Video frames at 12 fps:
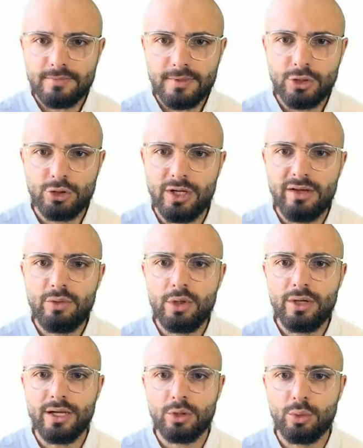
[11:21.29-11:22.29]
So if we
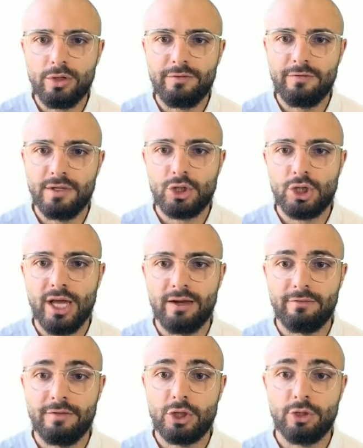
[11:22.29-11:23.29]
look at the word fish and
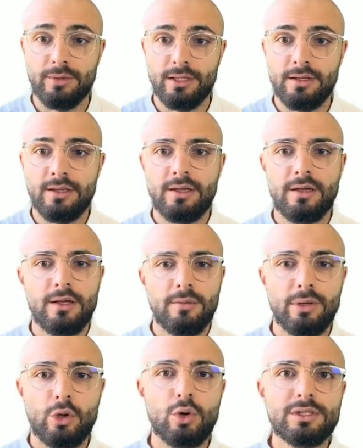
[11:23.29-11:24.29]
fisherman,
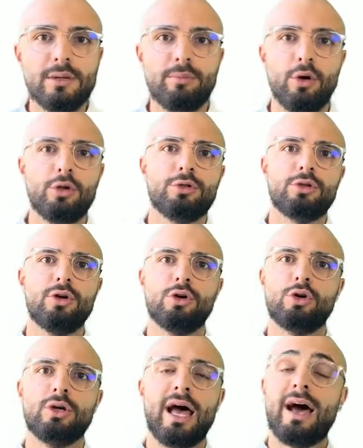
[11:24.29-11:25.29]
because they both
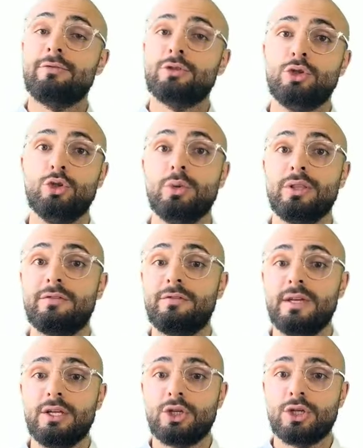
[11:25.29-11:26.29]
have to do with
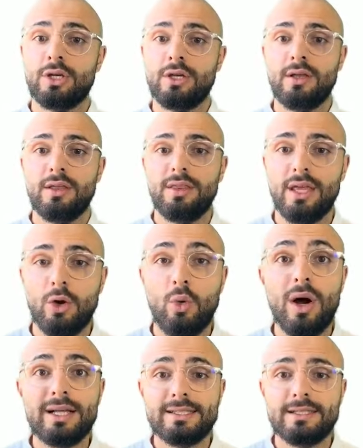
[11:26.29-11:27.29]
fish, they're
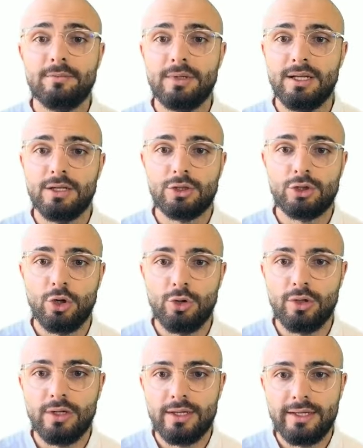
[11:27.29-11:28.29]
quite similar. So
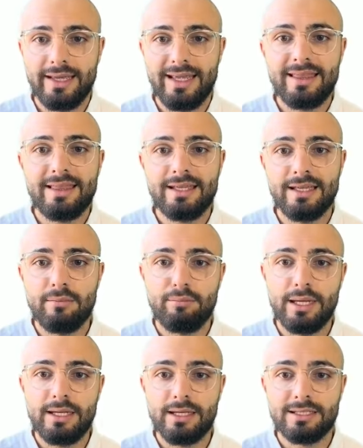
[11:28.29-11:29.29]
in the
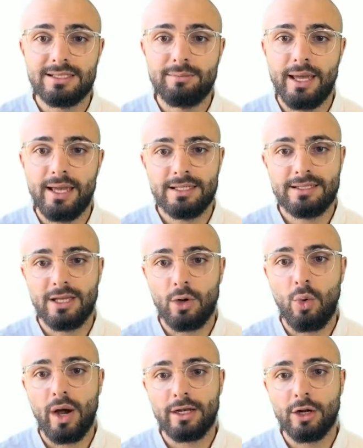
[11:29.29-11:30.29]
embedding space, they're
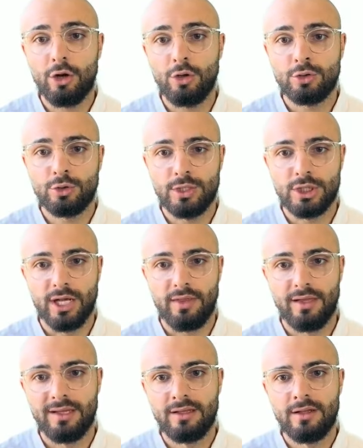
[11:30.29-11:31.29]
quite close to each
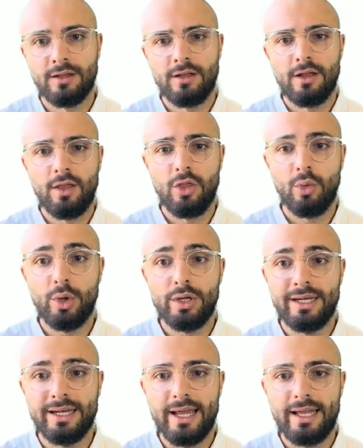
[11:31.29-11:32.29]
other. The word
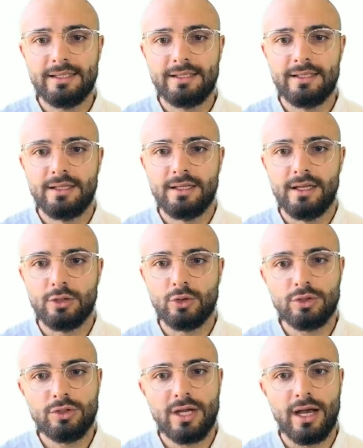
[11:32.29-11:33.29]
net is
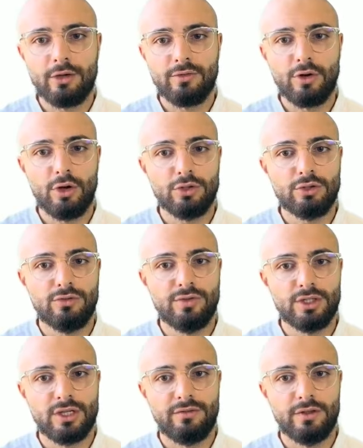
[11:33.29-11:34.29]
also kind of close to
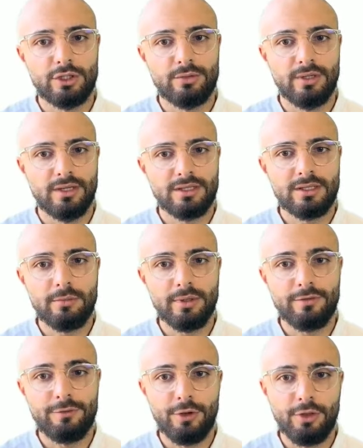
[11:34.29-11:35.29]
fish and fisherman. It's a little bit
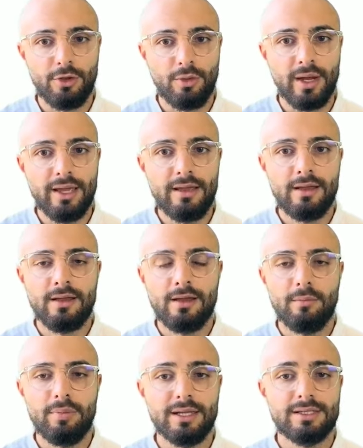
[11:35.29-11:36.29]
further away,
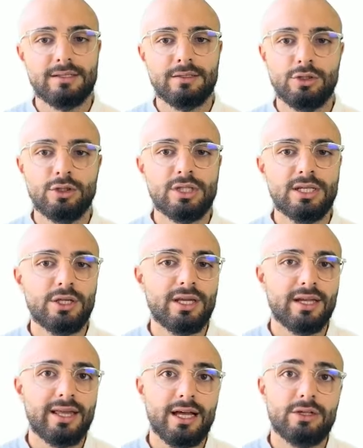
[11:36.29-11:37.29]
but usually you
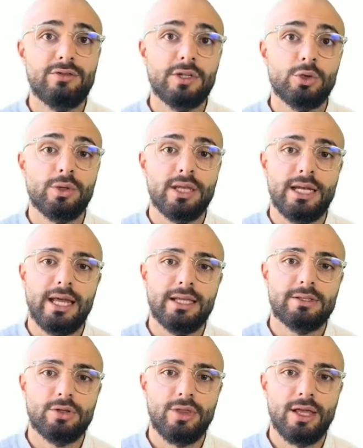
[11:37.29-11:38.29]
can catch fish with a net,
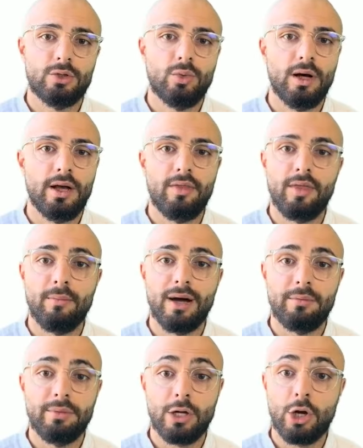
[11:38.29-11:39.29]
so that's why they
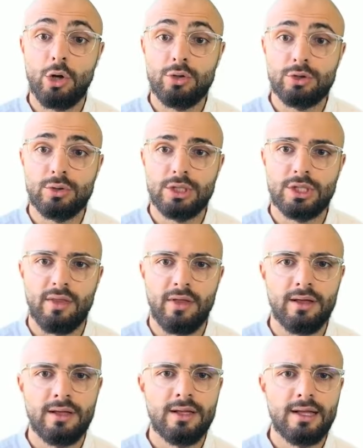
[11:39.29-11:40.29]
might be close to each
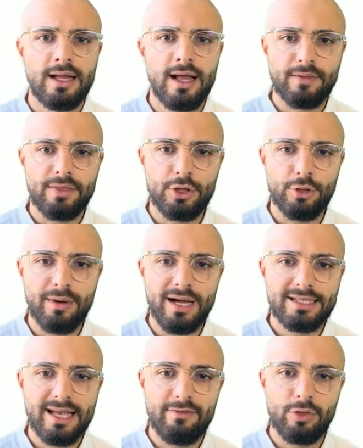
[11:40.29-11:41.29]
other. And then you
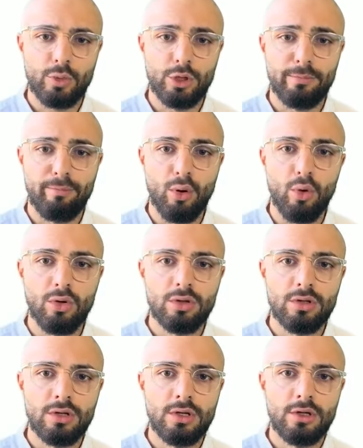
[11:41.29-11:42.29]
might have the word ball,
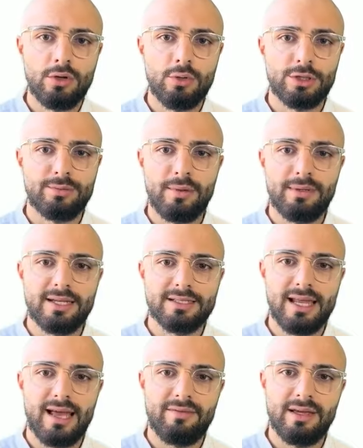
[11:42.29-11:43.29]
which maybe doesn't
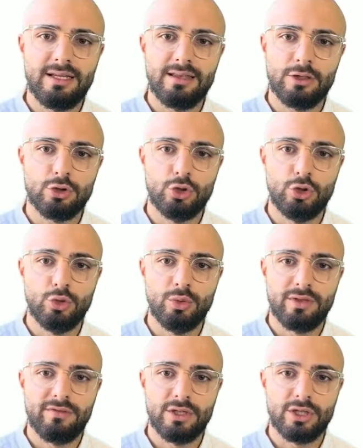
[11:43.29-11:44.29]
have anything to do
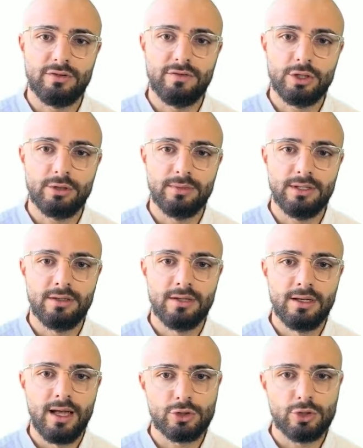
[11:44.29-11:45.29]
with fish and fisherman,
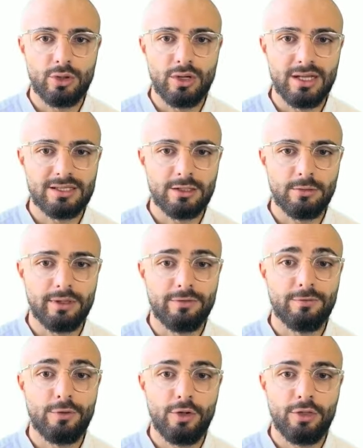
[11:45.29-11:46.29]
so it's a little bit
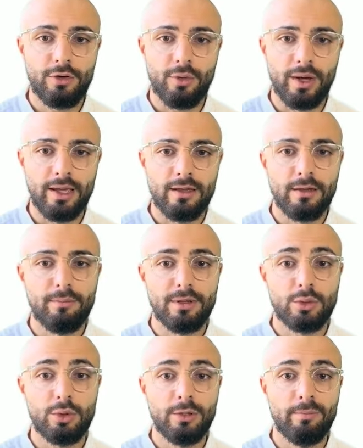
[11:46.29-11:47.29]
further away. But the
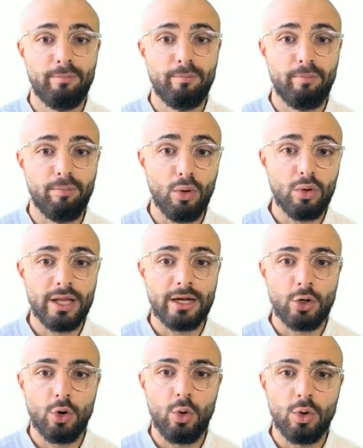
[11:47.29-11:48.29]
word ball and
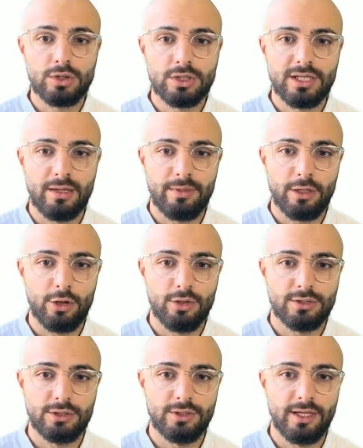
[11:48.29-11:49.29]
court can be
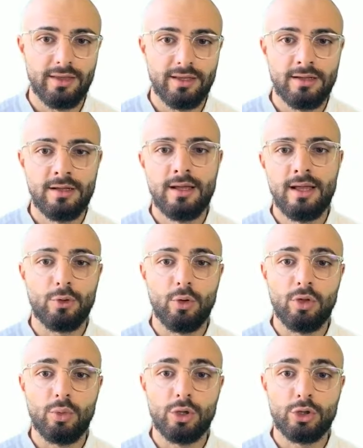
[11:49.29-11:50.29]
closer together, or
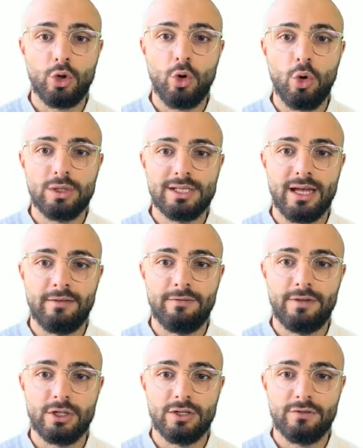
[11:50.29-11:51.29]
the word court and
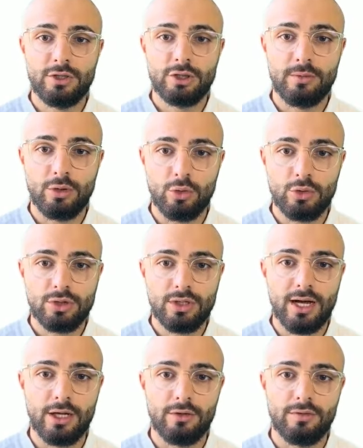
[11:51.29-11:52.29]
fisherman are also
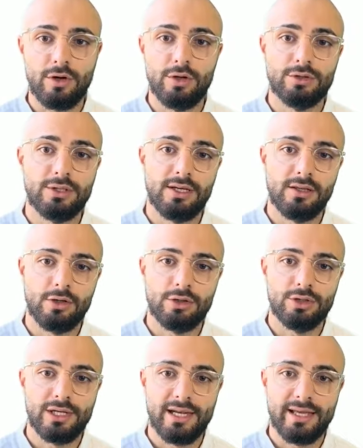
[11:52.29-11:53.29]
kind of close together because
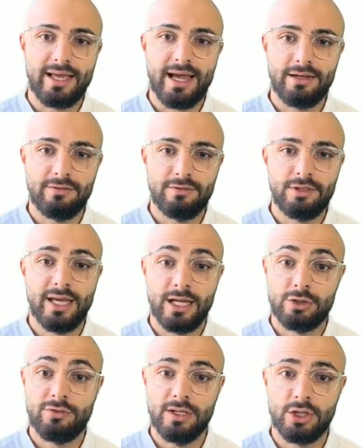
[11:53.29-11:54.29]
you can
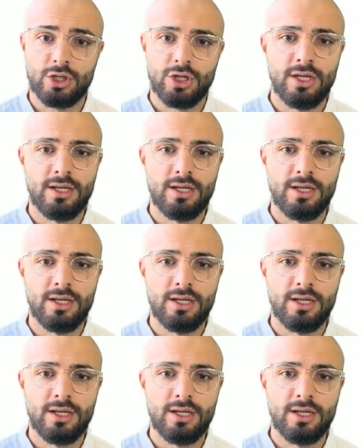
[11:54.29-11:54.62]
catch fish.